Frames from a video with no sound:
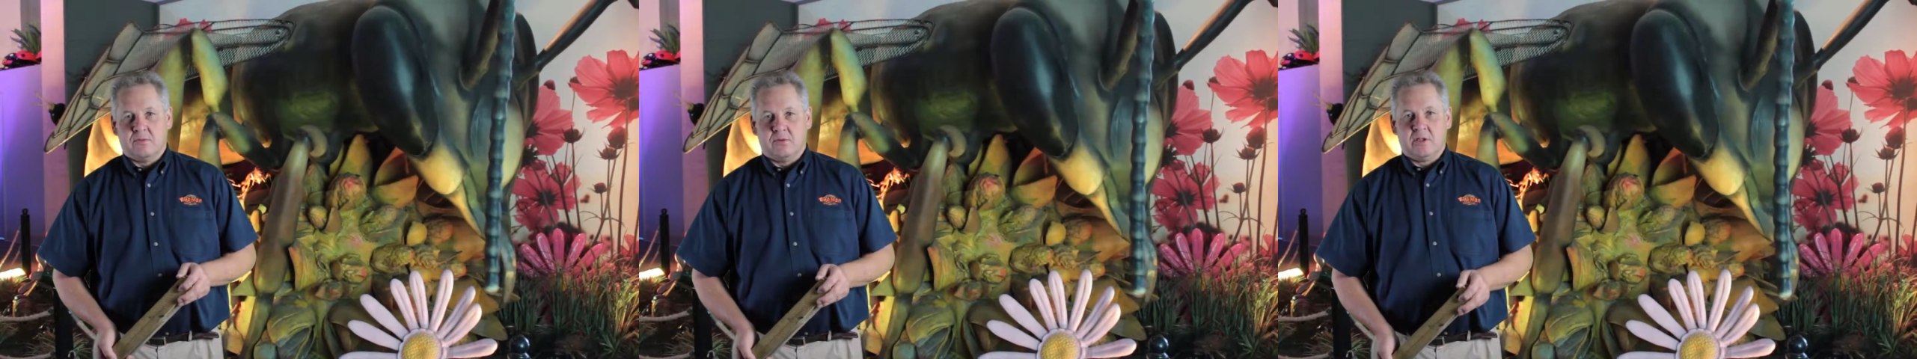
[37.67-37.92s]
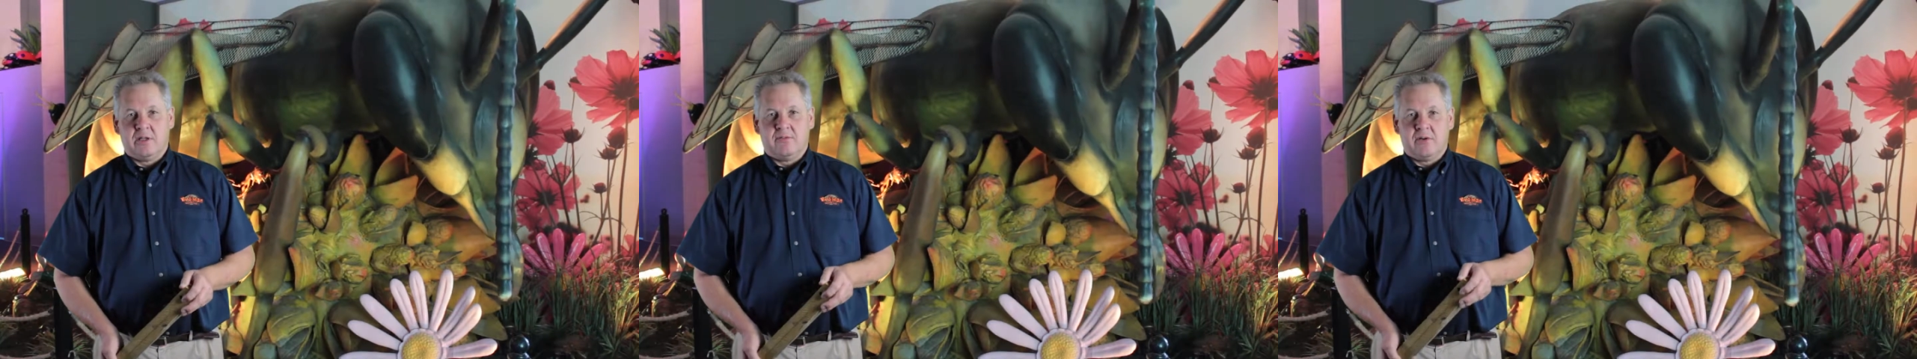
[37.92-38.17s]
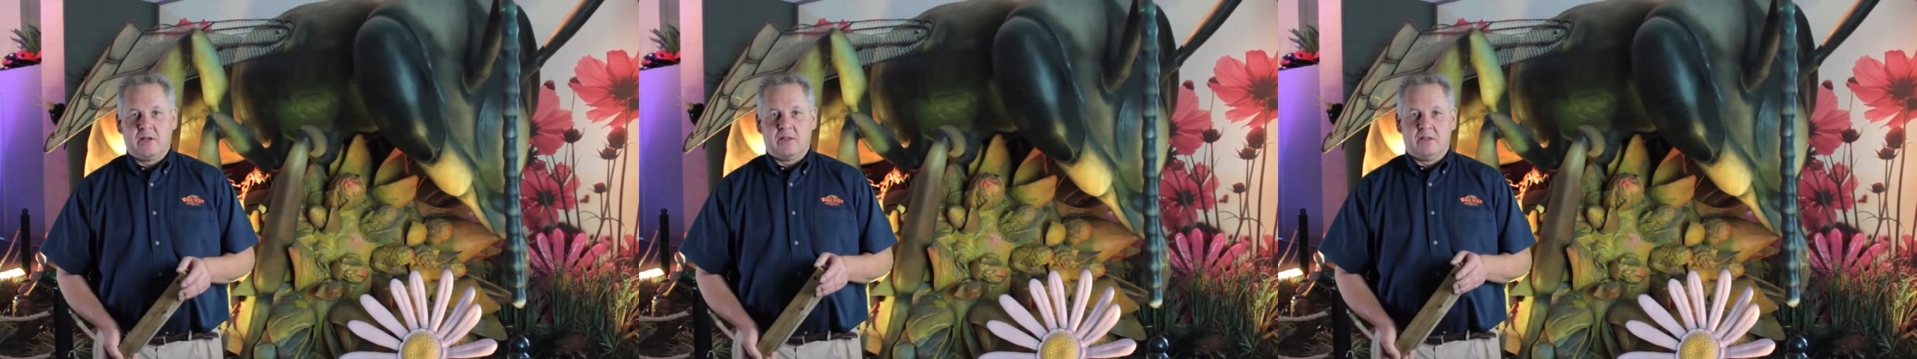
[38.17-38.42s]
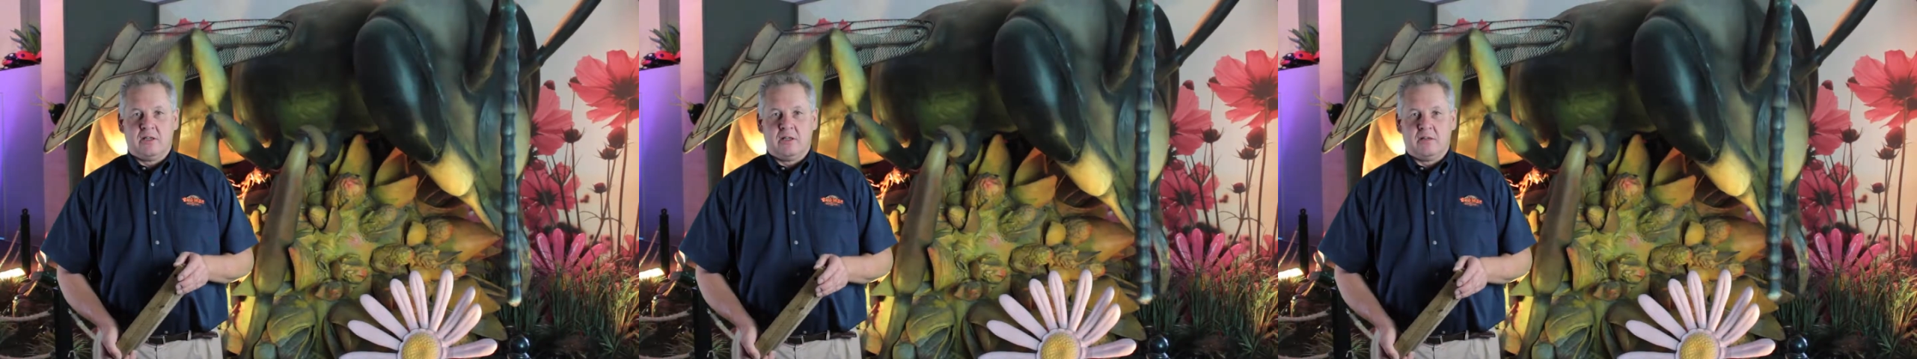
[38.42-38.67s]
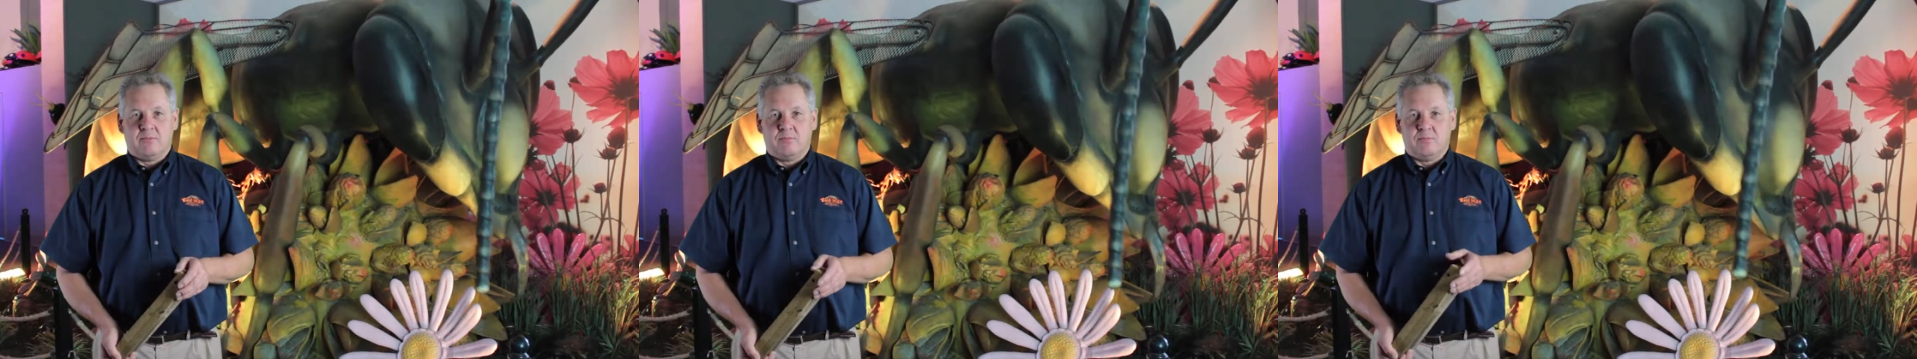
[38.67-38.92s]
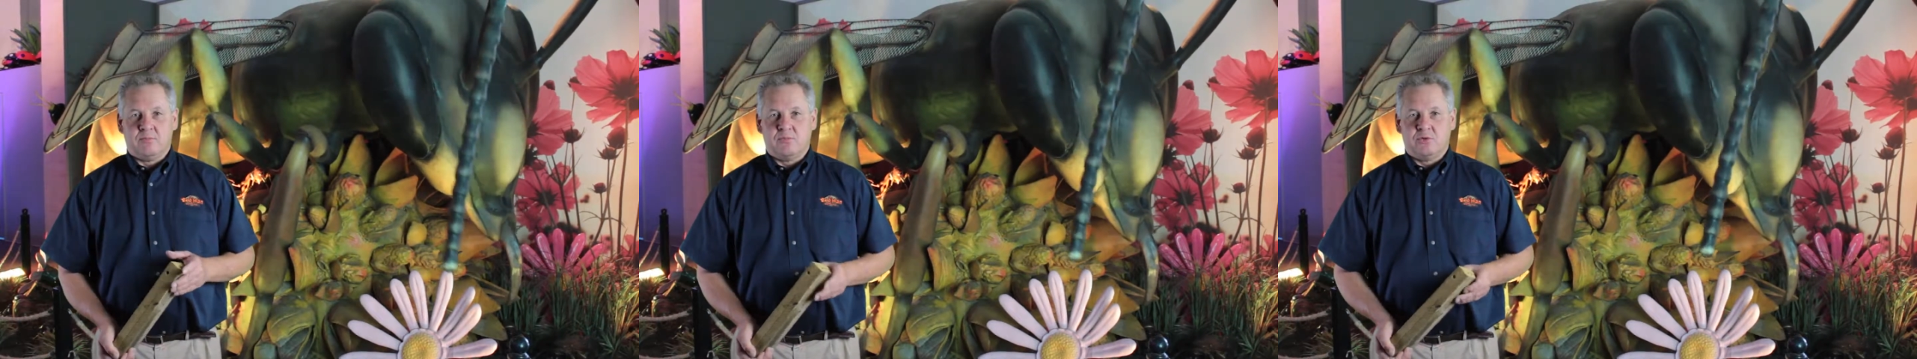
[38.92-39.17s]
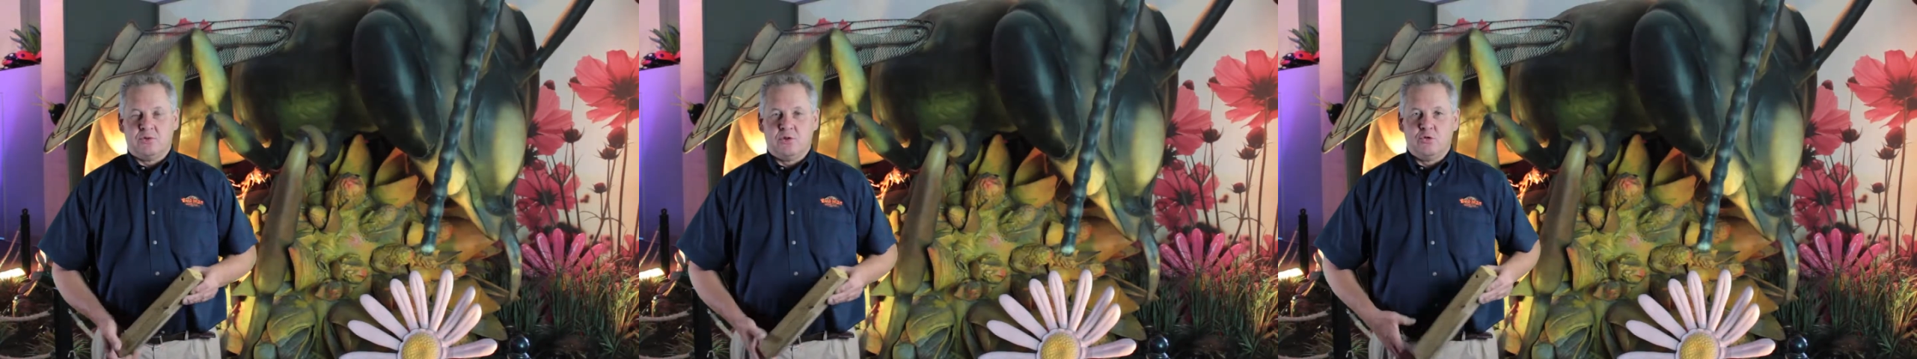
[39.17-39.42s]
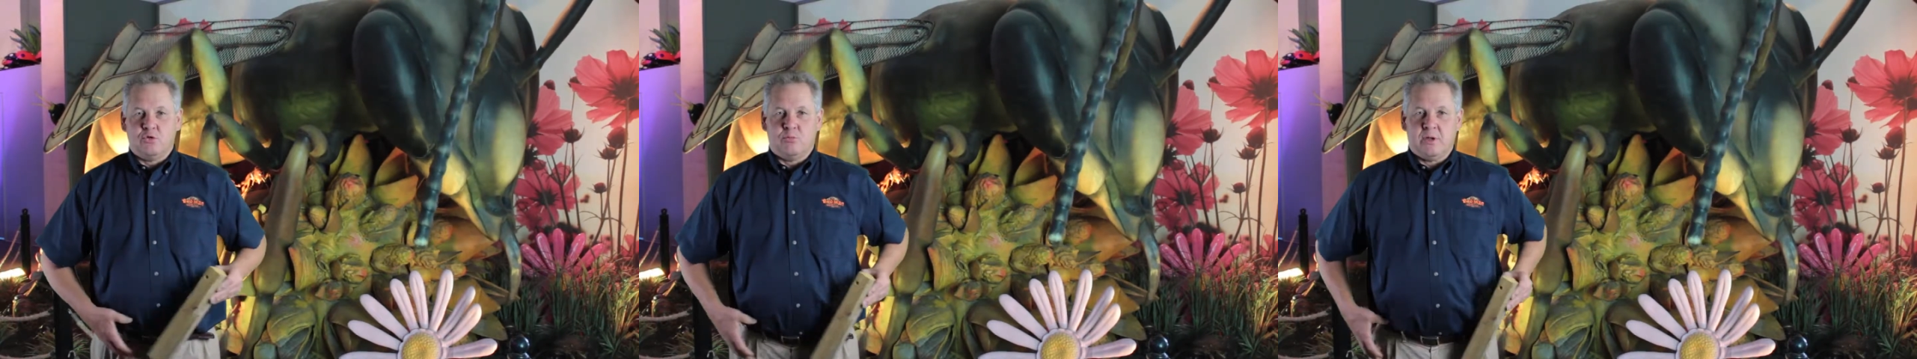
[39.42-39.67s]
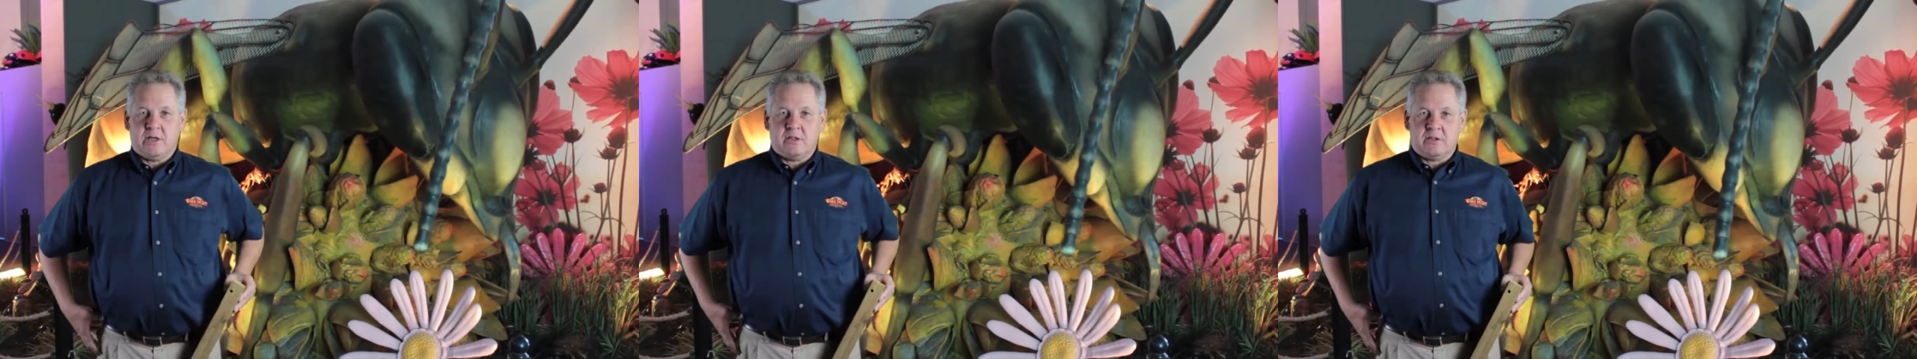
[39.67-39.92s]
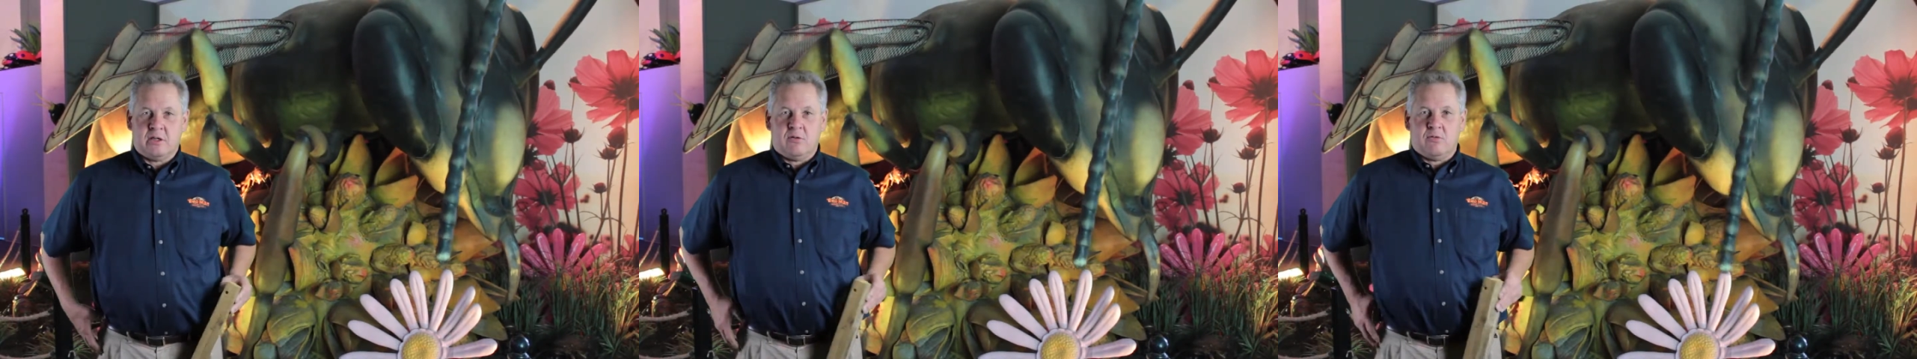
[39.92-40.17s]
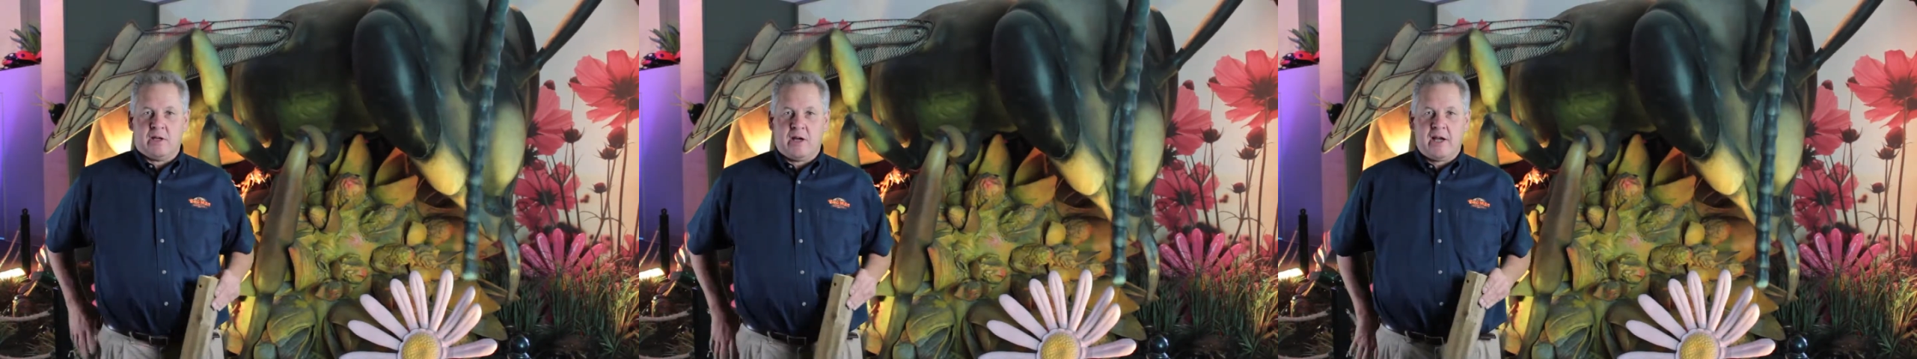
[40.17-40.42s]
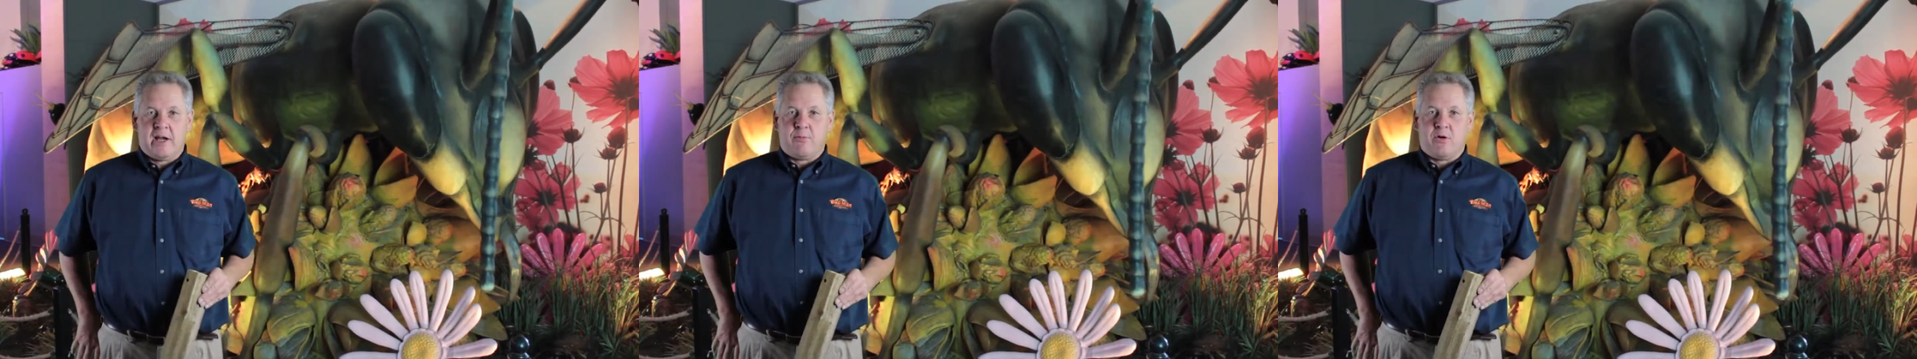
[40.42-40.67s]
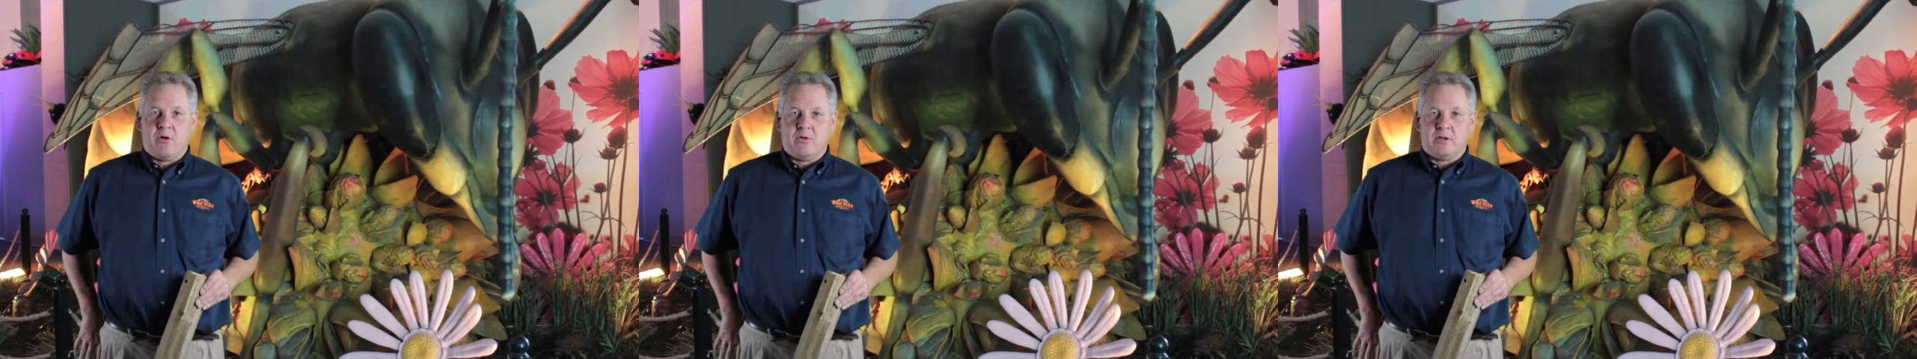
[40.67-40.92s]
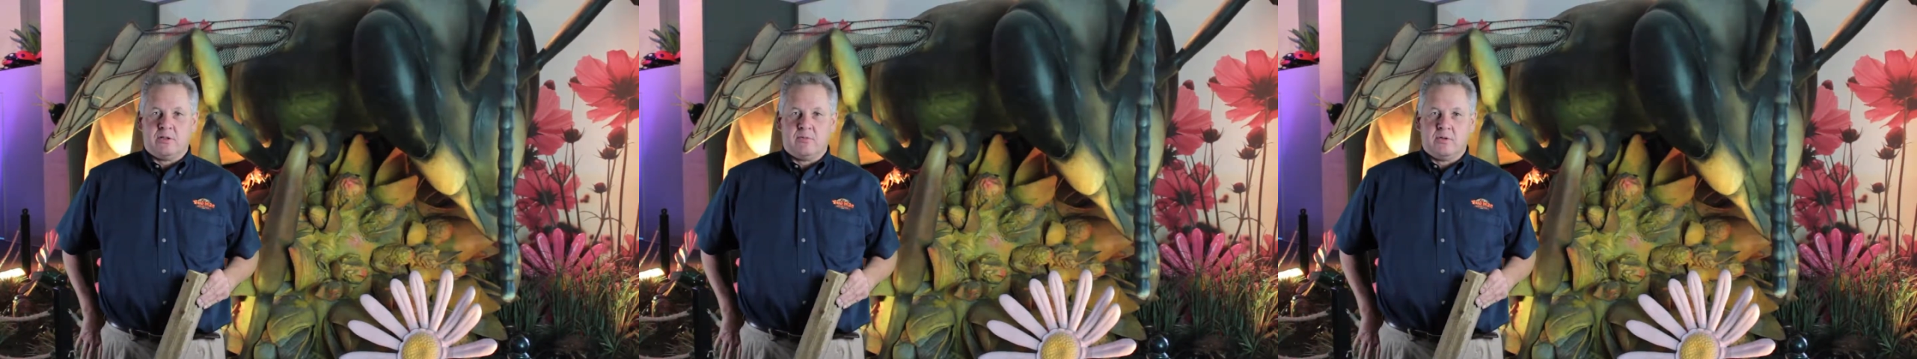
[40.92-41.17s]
Well, they've got a little tool belt on with a hammer on it